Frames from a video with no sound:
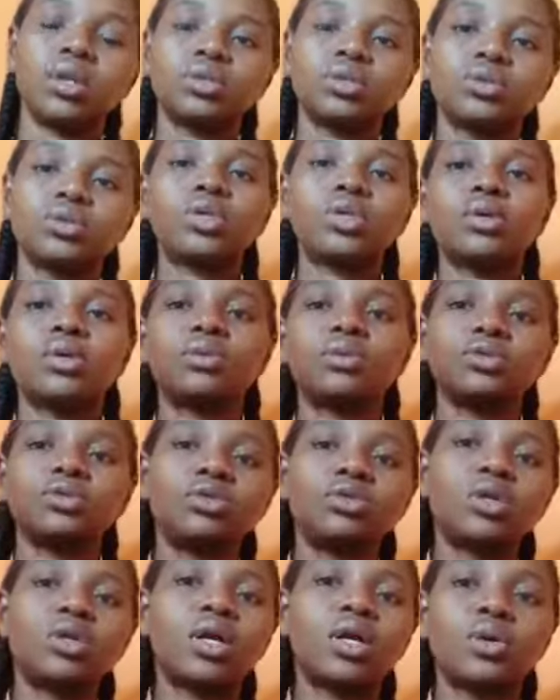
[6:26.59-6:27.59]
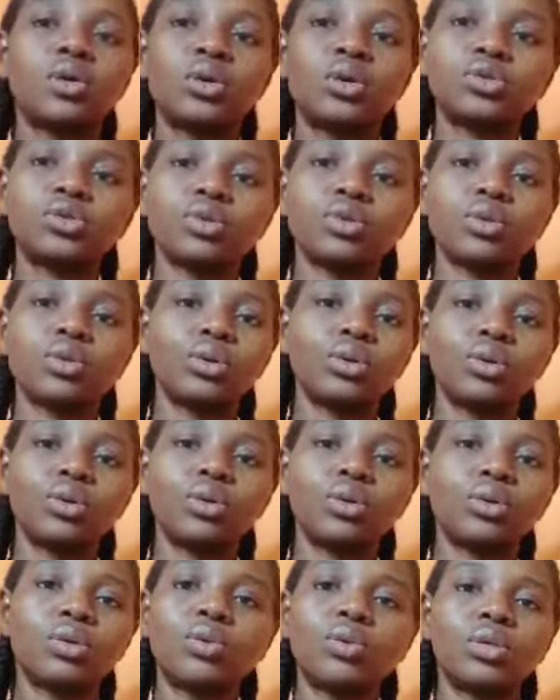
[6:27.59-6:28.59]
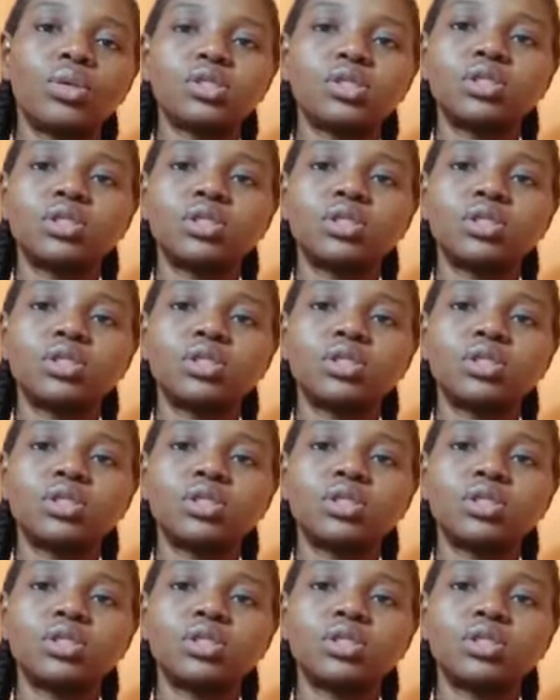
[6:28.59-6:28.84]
So now, you are an author. What